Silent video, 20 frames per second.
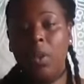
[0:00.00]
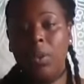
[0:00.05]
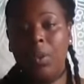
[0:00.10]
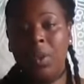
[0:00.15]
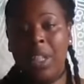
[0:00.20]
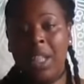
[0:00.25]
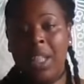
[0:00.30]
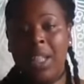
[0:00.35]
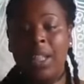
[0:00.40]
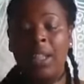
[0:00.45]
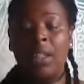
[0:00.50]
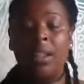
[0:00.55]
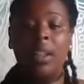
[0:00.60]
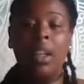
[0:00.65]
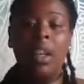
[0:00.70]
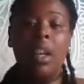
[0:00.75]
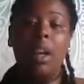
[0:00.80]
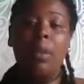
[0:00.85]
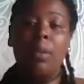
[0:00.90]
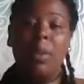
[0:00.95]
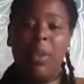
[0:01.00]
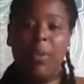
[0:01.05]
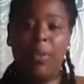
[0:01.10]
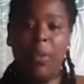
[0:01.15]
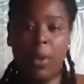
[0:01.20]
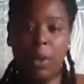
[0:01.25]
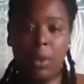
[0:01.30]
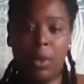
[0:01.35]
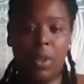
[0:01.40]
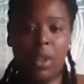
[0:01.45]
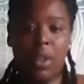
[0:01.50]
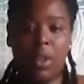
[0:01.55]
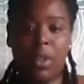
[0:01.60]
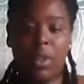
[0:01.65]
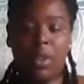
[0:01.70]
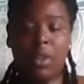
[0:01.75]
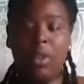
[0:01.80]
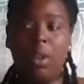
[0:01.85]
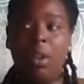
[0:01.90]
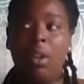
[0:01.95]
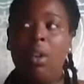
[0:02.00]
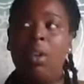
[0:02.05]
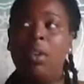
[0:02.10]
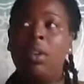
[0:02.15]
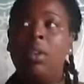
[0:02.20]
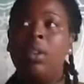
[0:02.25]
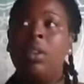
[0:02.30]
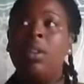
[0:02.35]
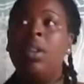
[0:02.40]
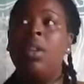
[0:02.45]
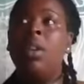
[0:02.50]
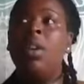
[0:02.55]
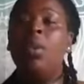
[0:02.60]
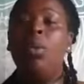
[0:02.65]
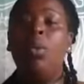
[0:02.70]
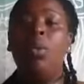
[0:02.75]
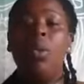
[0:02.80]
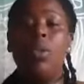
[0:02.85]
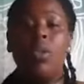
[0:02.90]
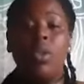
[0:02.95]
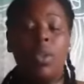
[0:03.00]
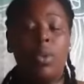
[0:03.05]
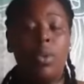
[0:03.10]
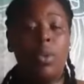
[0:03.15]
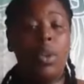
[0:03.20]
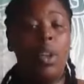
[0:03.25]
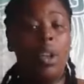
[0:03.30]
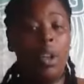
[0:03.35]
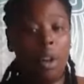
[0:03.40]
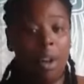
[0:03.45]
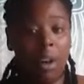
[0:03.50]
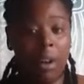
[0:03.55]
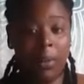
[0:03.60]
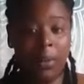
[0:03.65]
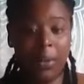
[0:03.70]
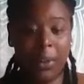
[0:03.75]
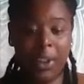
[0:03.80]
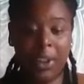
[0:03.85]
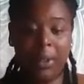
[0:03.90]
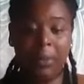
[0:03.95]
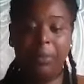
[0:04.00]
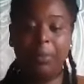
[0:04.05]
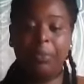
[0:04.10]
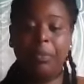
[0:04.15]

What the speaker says: lane, be focused on what you can offer,